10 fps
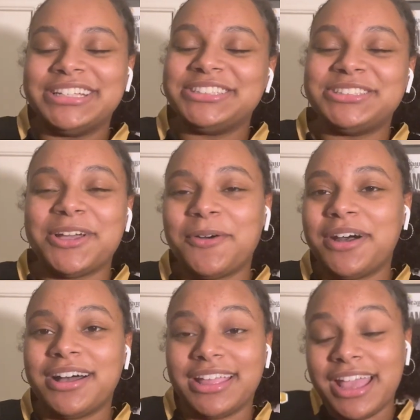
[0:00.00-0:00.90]
So
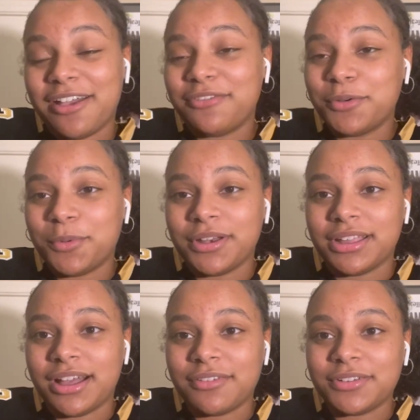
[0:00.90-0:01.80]
yeah, I feel pretty
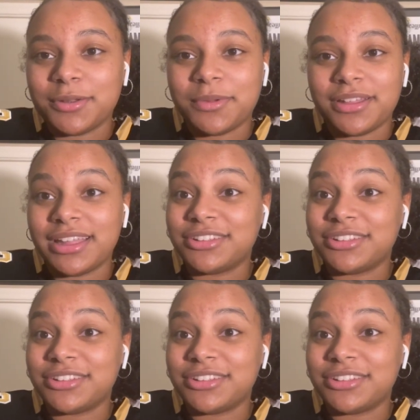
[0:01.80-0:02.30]
confident about that.